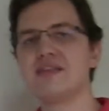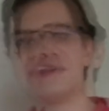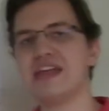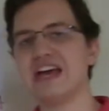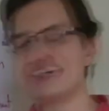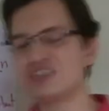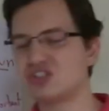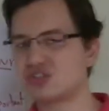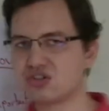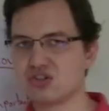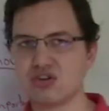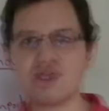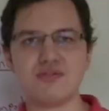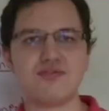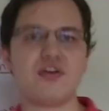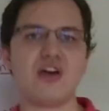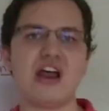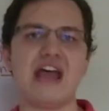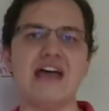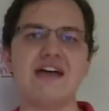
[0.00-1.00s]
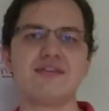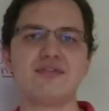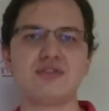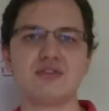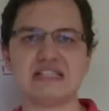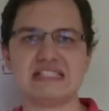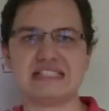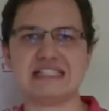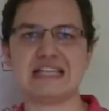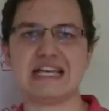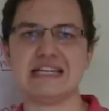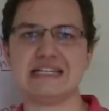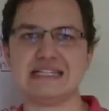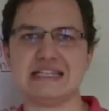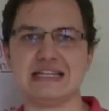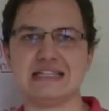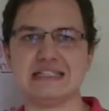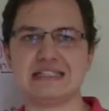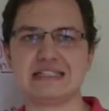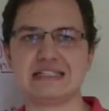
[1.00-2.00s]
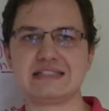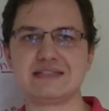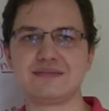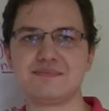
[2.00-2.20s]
That's true for every sentence.